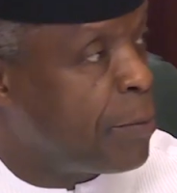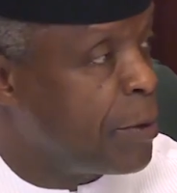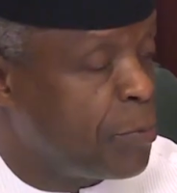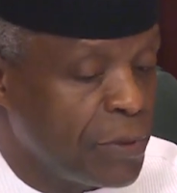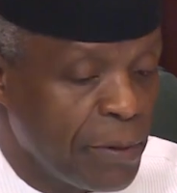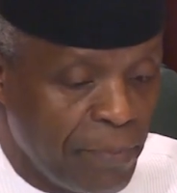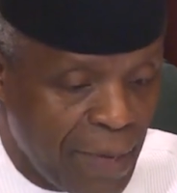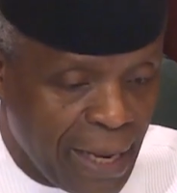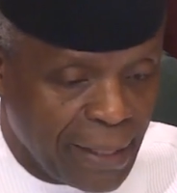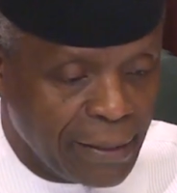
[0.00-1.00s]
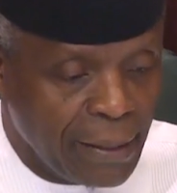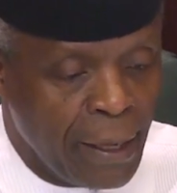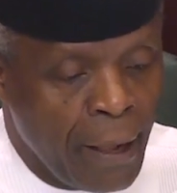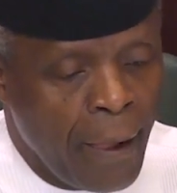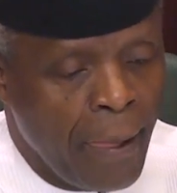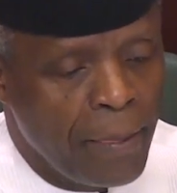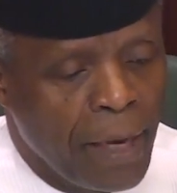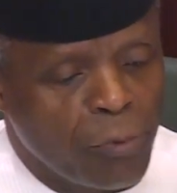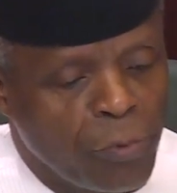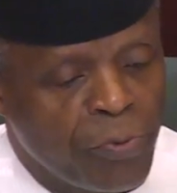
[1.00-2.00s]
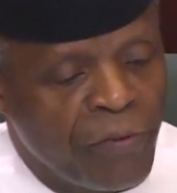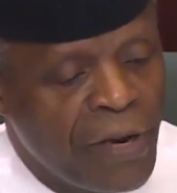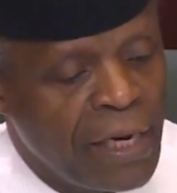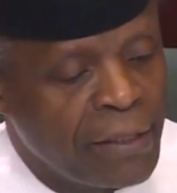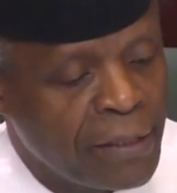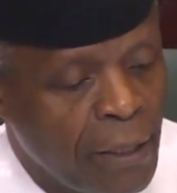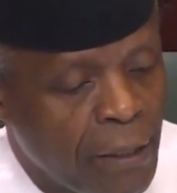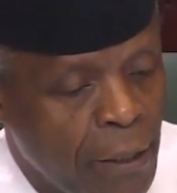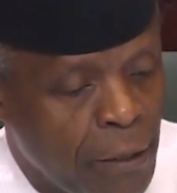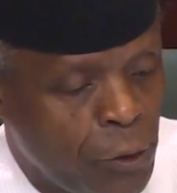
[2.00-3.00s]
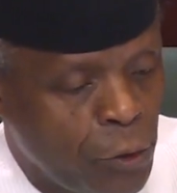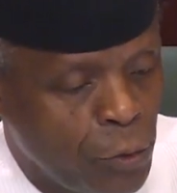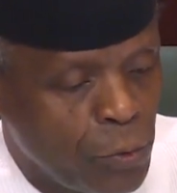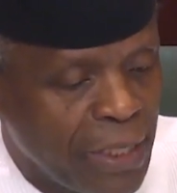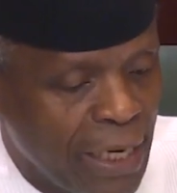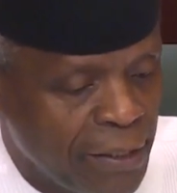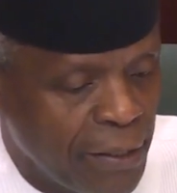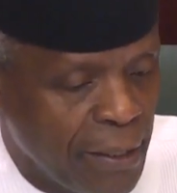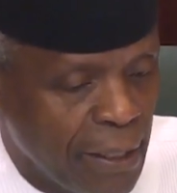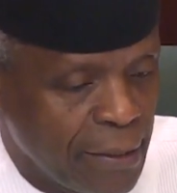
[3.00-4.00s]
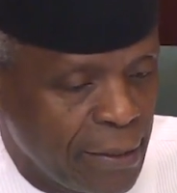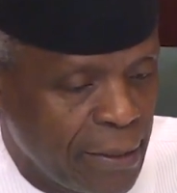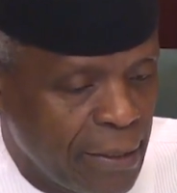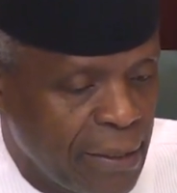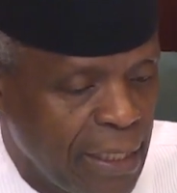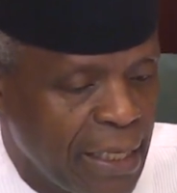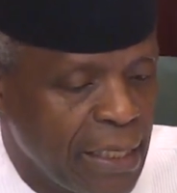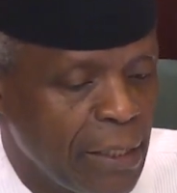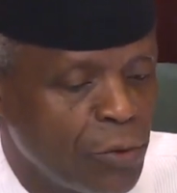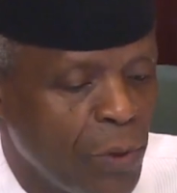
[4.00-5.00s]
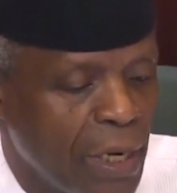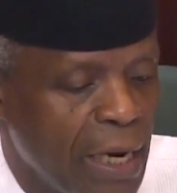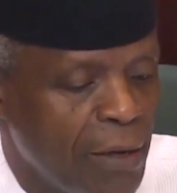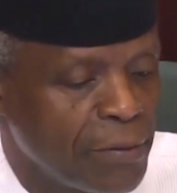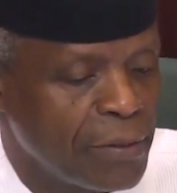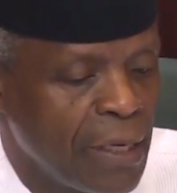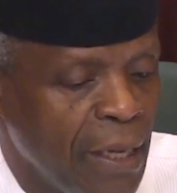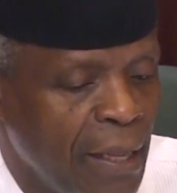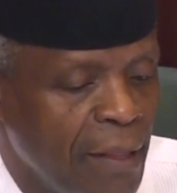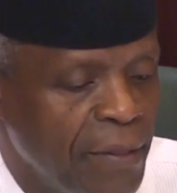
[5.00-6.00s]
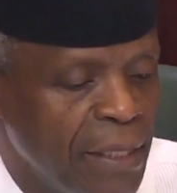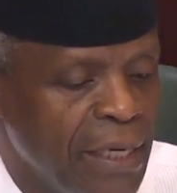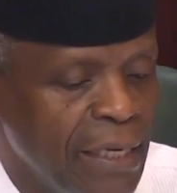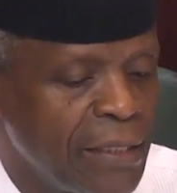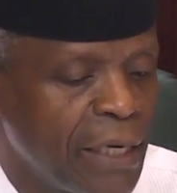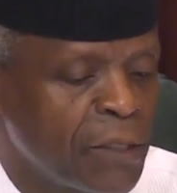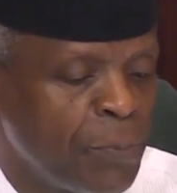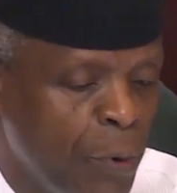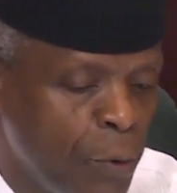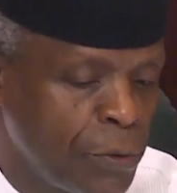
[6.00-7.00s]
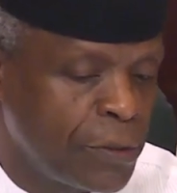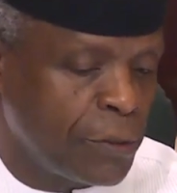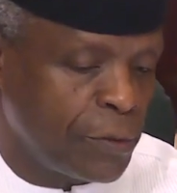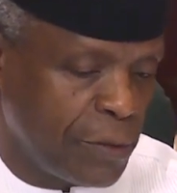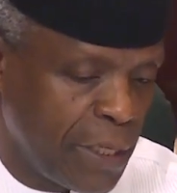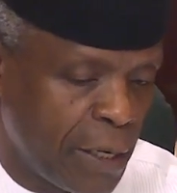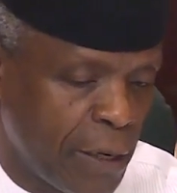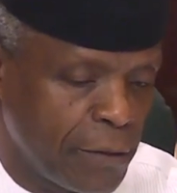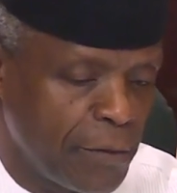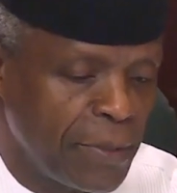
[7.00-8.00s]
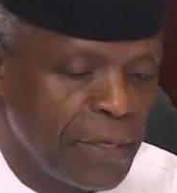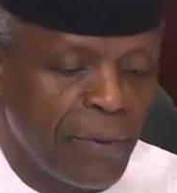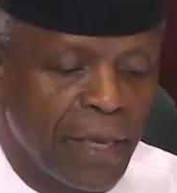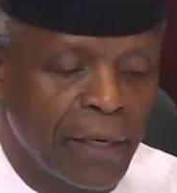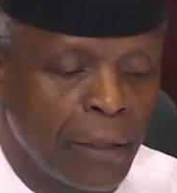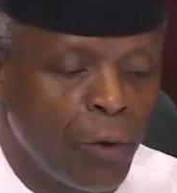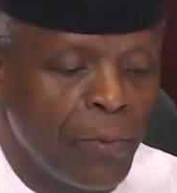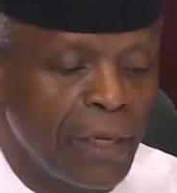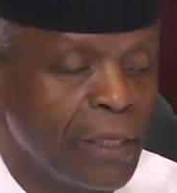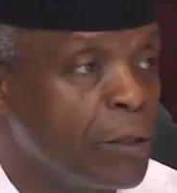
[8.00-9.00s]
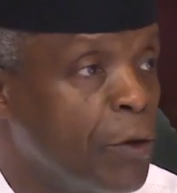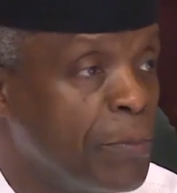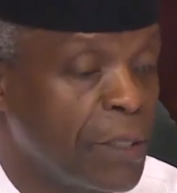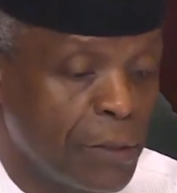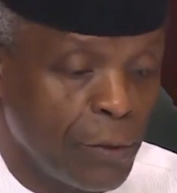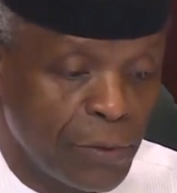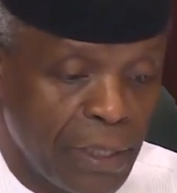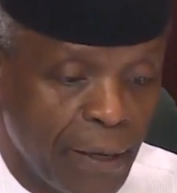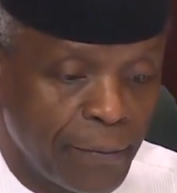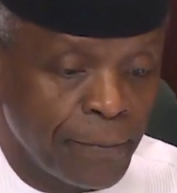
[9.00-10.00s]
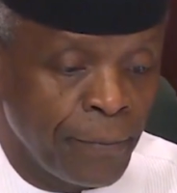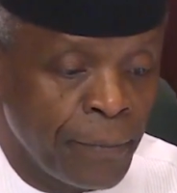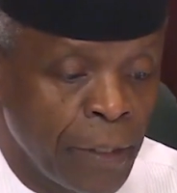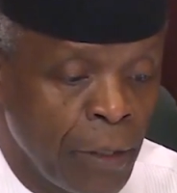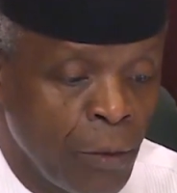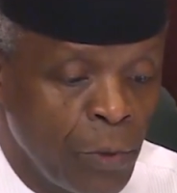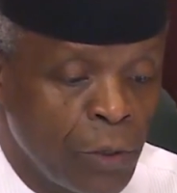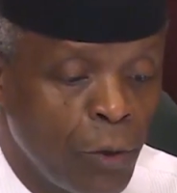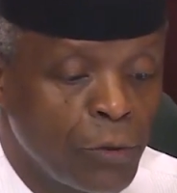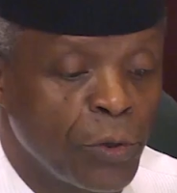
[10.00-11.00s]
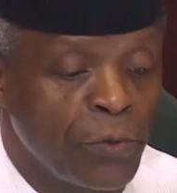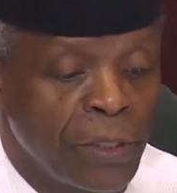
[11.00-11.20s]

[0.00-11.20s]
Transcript: come up with a plan that would provide succour to Nigerians, taking into account the dangers posed to the economy by the global economic slowdown, which also